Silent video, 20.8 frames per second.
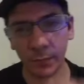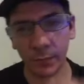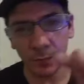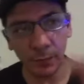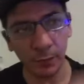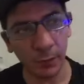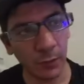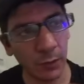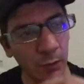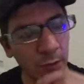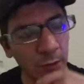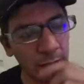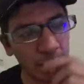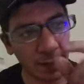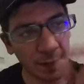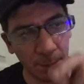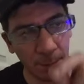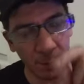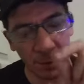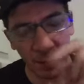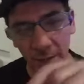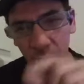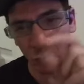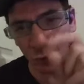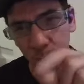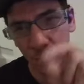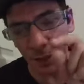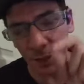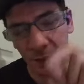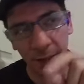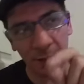quindi I come back to
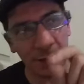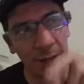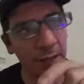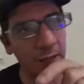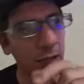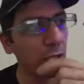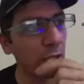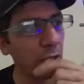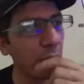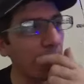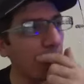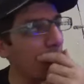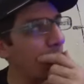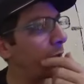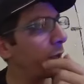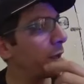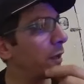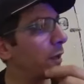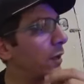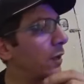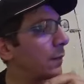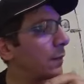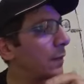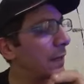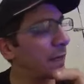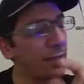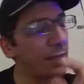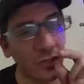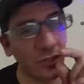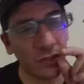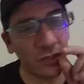speak in English,
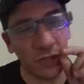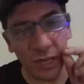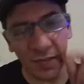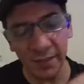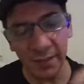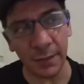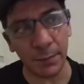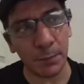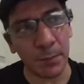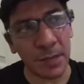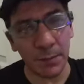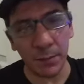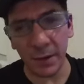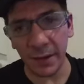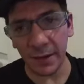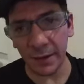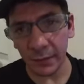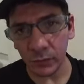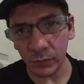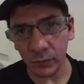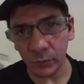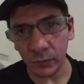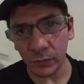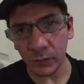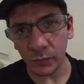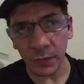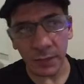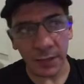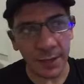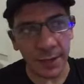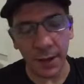is Justin Bieber
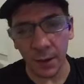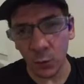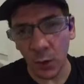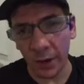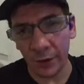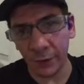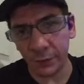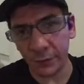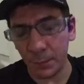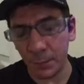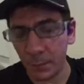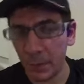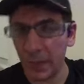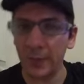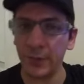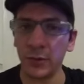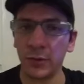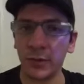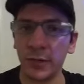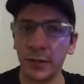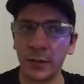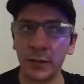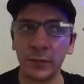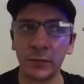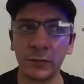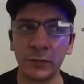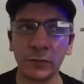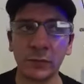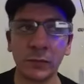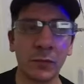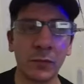here, one of the pioneers.
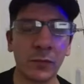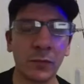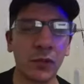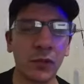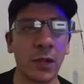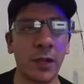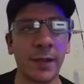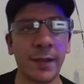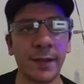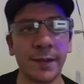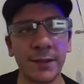Cioè,